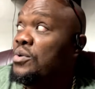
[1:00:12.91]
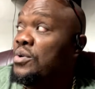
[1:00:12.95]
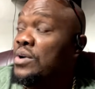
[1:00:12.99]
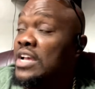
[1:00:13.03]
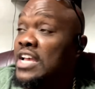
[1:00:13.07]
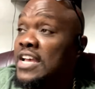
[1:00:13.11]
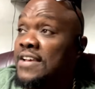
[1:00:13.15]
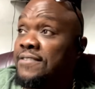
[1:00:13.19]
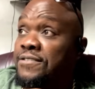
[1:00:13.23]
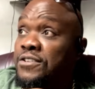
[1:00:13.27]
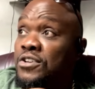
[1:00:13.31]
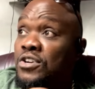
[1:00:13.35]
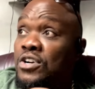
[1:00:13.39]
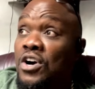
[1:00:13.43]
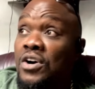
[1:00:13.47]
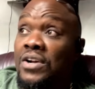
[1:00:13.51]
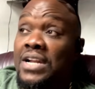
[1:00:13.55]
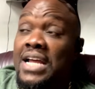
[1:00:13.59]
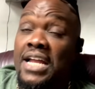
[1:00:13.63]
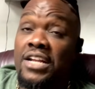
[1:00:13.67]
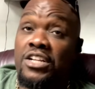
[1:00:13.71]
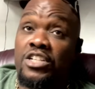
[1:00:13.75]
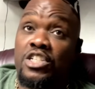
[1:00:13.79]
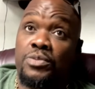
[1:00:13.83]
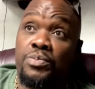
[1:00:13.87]
If you go
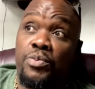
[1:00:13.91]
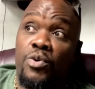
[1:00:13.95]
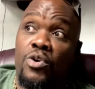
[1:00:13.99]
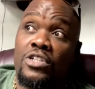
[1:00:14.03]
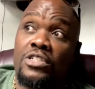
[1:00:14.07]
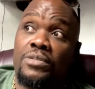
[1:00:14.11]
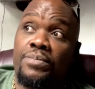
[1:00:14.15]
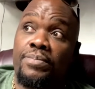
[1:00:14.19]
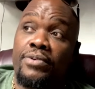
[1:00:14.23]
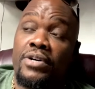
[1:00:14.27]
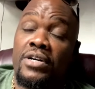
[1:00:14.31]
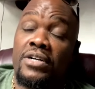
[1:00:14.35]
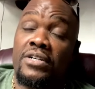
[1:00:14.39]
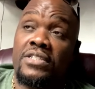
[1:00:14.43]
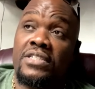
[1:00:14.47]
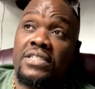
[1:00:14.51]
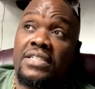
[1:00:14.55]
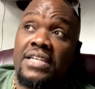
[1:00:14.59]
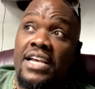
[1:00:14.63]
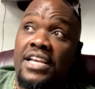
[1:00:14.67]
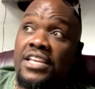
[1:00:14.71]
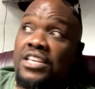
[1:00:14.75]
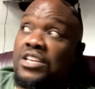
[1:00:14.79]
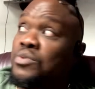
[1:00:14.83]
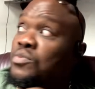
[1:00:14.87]
down to sports books
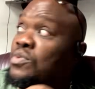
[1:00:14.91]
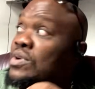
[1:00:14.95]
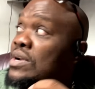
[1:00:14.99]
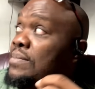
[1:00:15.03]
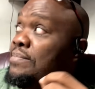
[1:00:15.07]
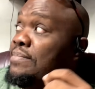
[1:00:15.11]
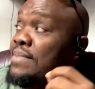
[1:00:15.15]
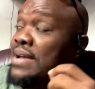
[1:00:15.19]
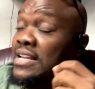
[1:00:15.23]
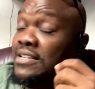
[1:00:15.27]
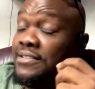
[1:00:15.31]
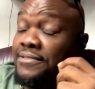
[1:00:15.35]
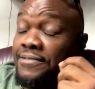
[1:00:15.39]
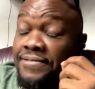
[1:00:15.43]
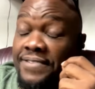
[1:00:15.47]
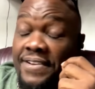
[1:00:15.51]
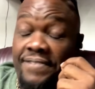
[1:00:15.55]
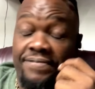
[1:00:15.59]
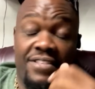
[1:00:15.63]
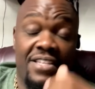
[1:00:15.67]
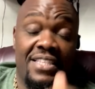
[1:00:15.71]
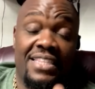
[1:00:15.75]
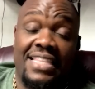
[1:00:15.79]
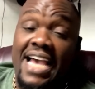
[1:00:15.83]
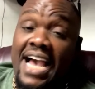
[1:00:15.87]
and you want to bet
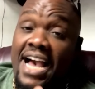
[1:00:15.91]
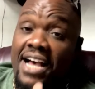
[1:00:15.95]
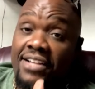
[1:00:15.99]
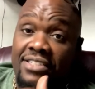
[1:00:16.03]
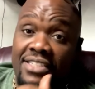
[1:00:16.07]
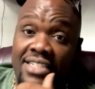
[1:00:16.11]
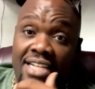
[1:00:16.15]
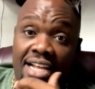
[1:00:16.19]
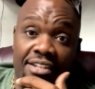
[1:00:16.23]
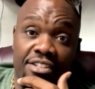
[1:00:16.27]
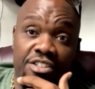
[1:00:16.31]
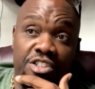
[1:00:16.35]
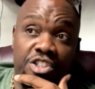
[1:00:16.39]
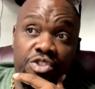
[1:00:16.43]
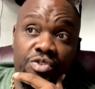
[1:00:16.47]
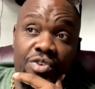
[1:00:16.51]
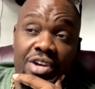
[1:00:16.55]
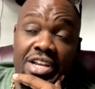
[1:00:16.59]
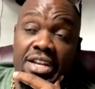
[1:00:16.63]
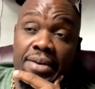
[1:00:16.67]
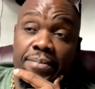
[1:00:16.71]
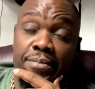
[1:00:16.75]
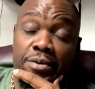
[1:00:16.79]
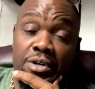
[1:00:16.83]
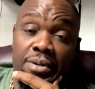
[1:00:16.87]
$50,000 straight
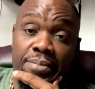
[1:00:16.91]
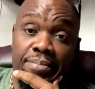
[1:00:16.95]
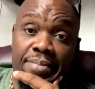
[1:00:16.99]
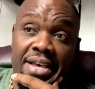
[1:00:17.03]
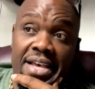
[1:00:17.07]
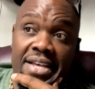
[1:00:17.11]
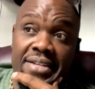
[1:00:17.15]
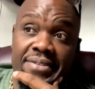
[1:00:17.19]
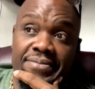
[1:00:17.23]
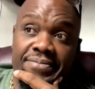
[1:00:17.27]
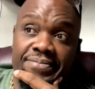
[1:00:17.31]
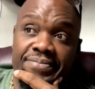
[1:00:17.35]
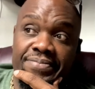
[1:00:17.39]
up on a bet,